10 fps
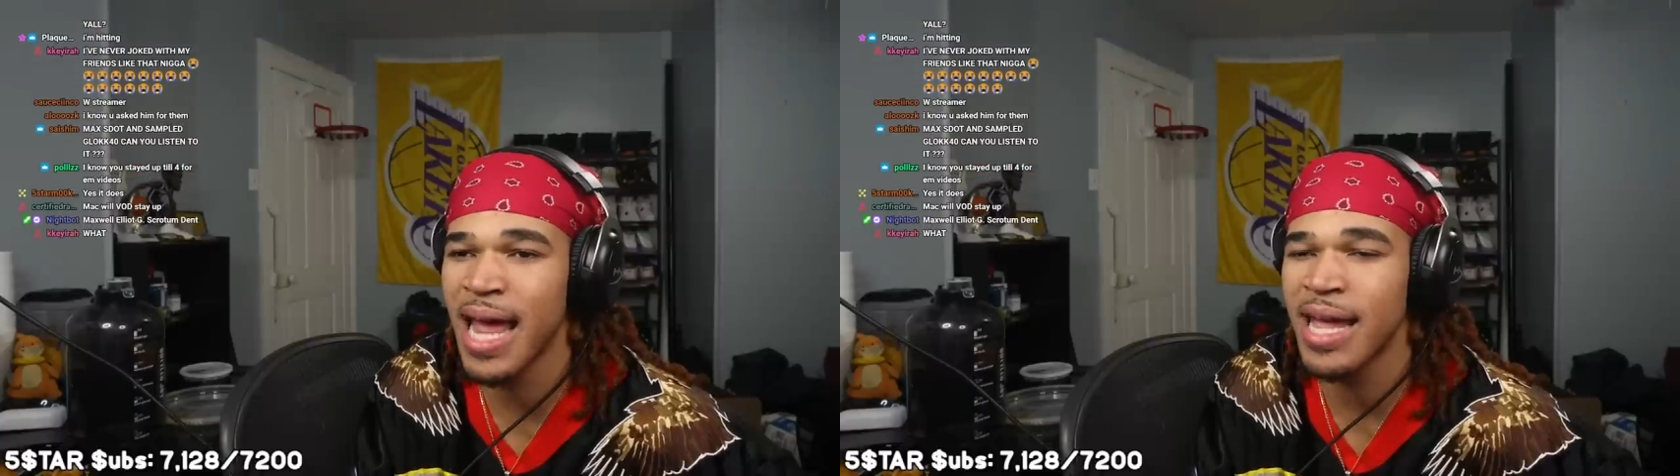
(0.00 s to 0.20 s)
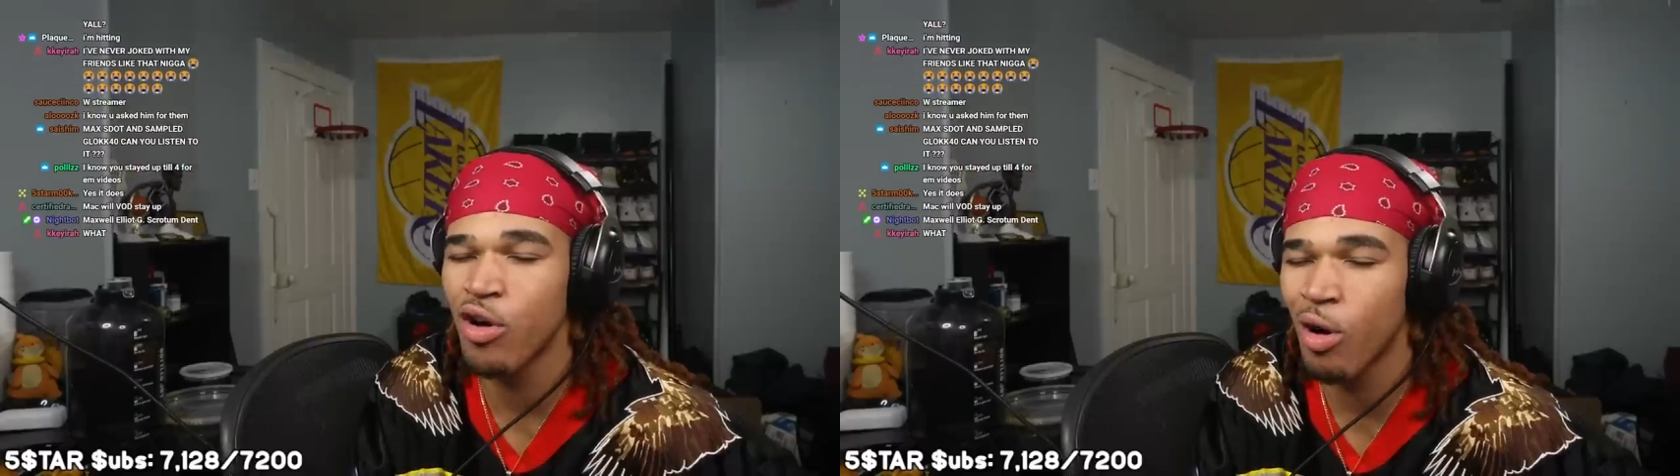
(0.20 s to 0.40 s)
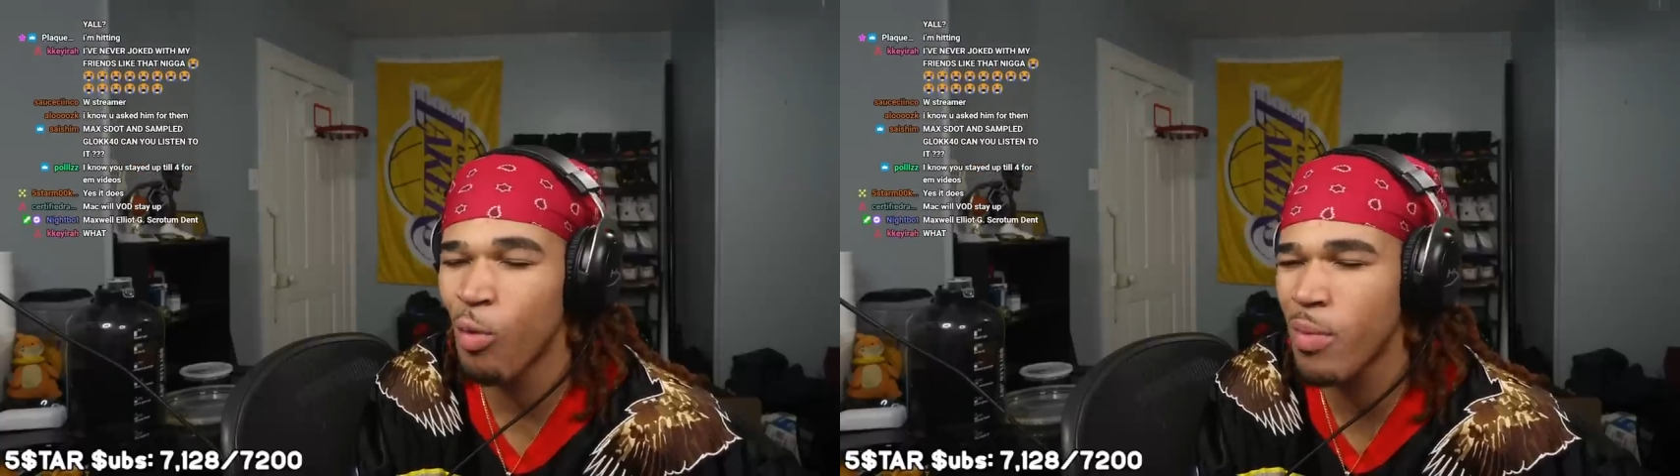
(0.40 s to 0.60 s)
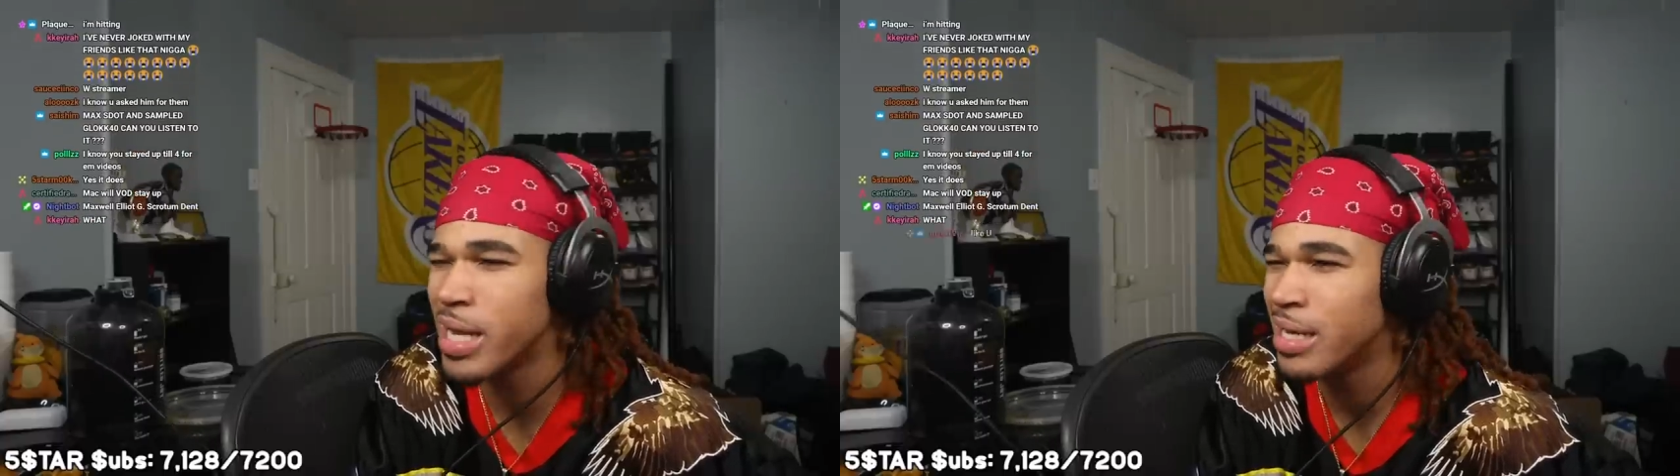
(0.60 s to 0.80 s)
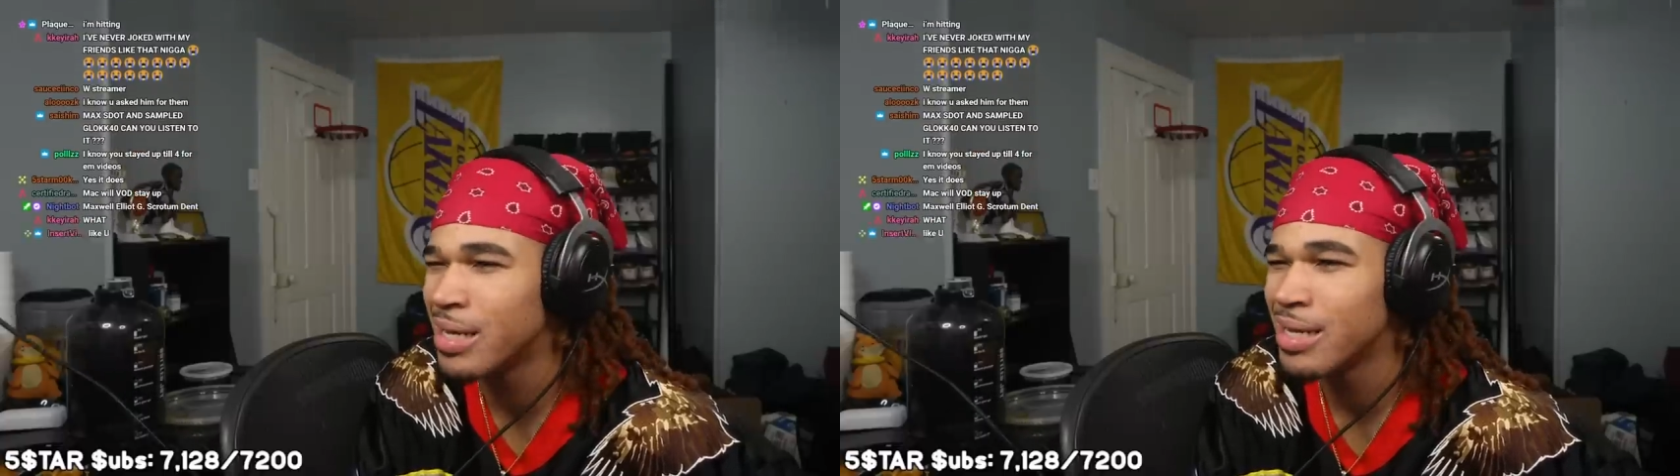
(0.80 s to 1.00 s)
You're a woman,
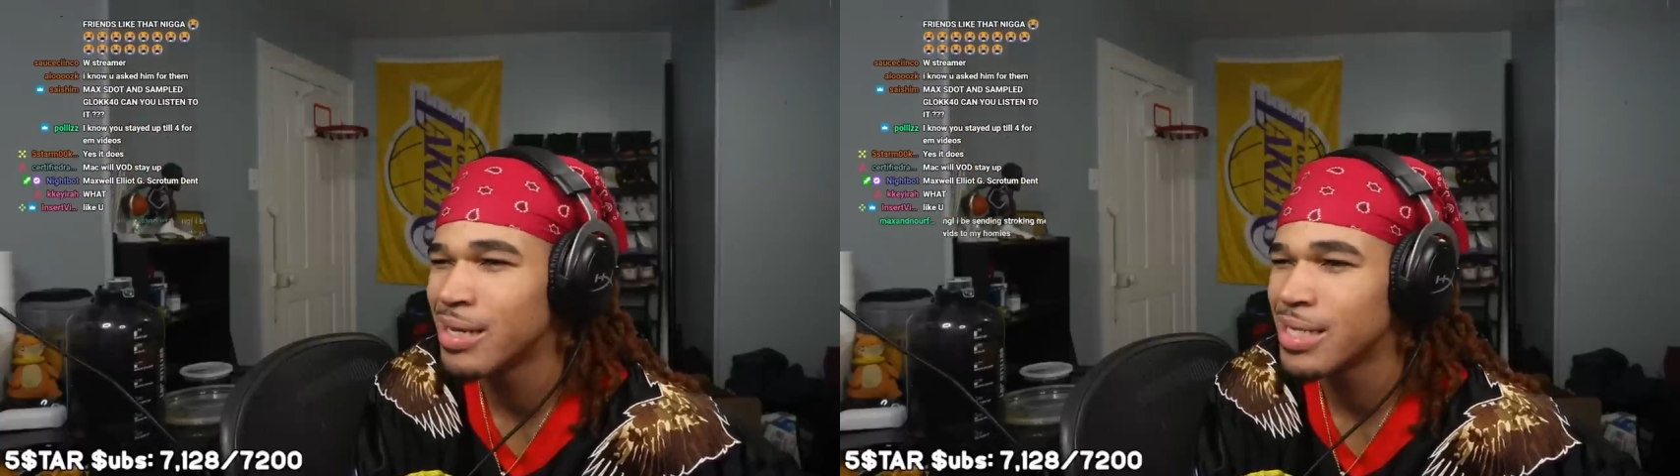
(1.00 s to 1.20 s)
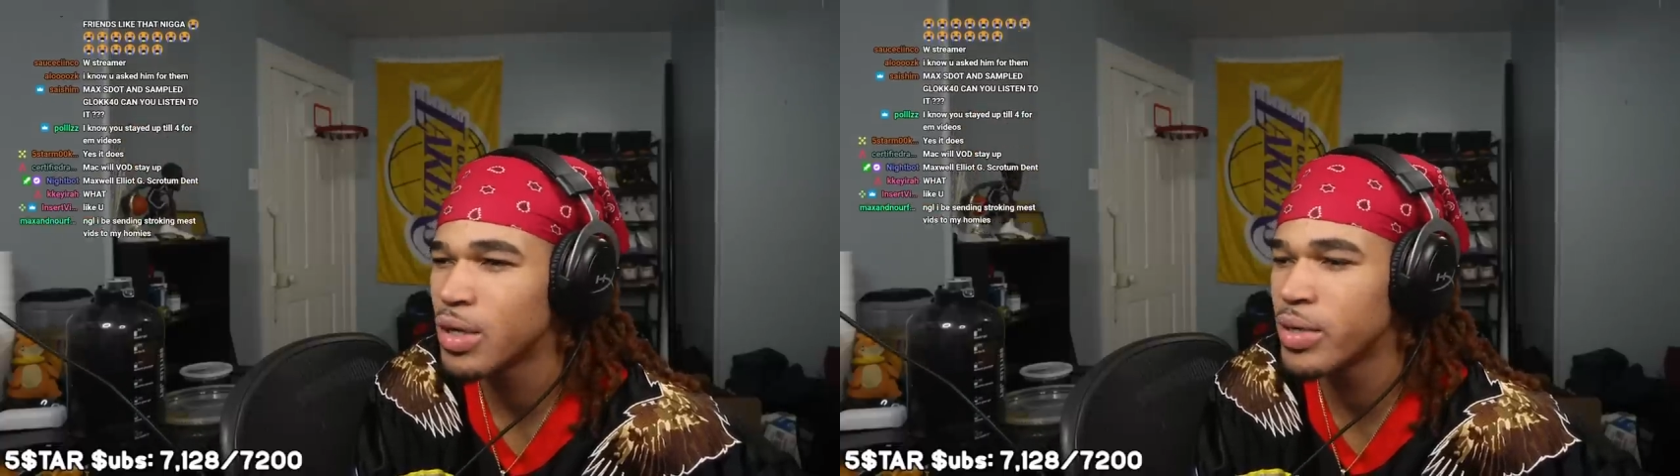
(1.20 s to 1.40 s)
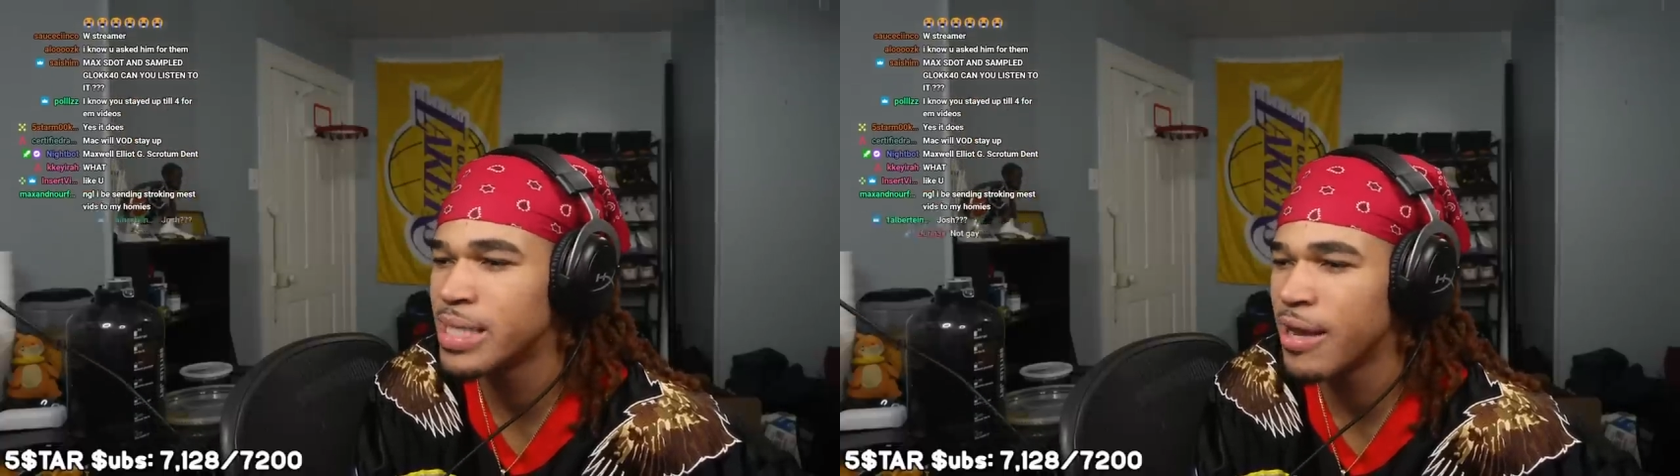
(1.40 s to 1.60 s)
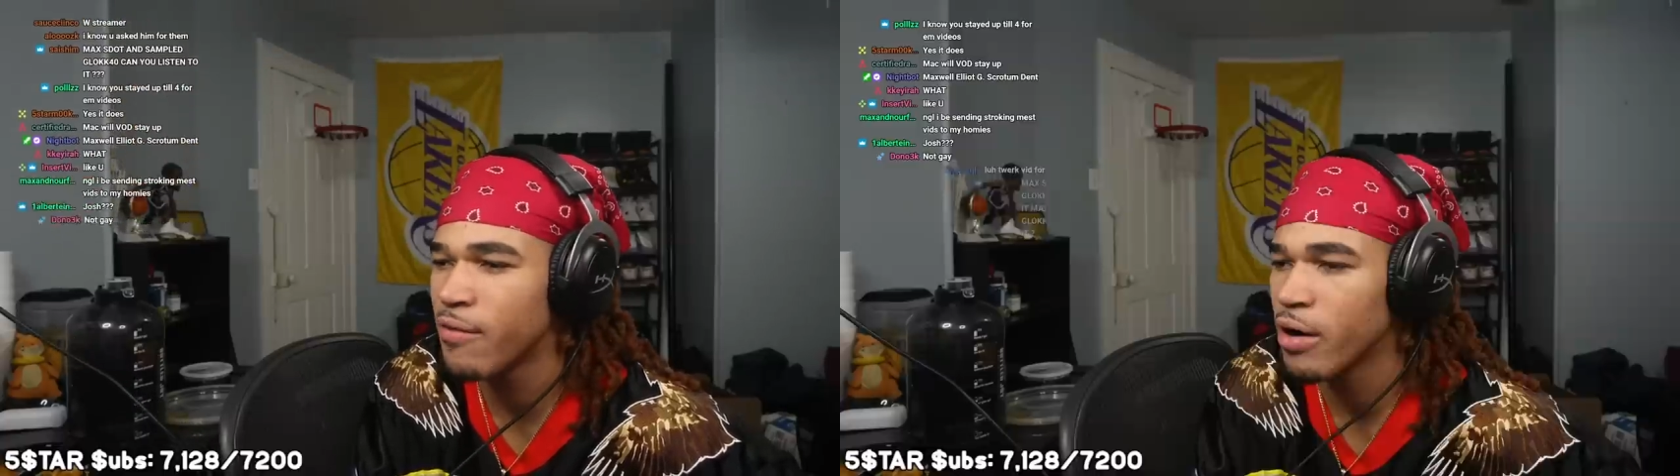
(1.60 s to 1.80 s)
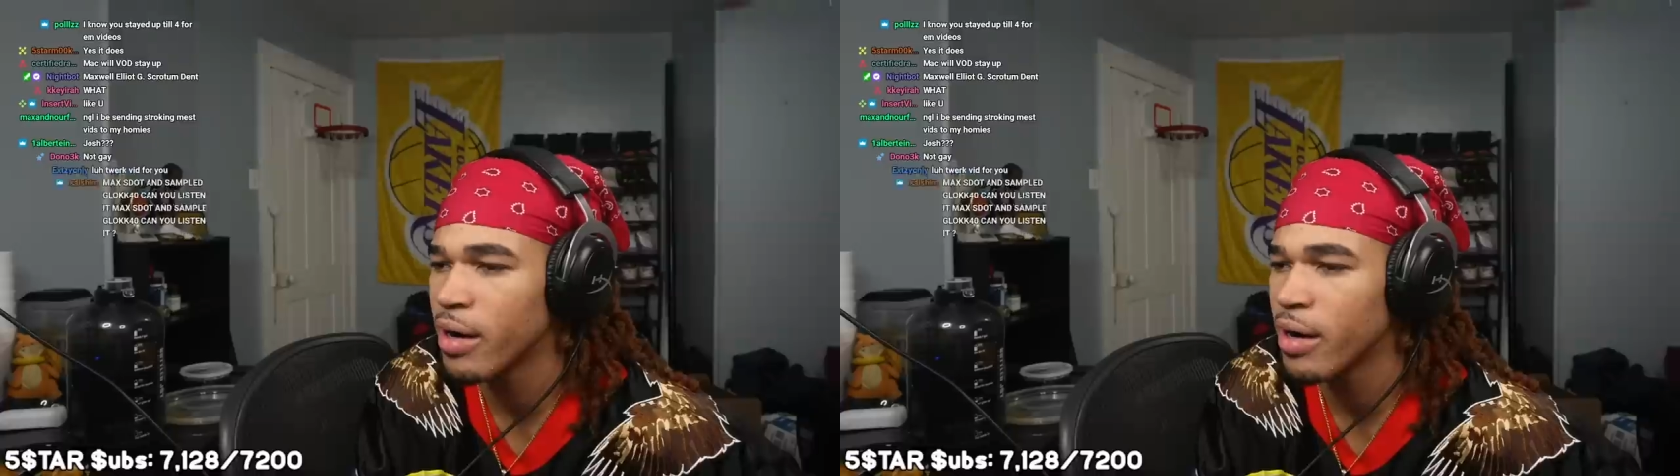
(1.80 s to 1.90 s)
so it's different.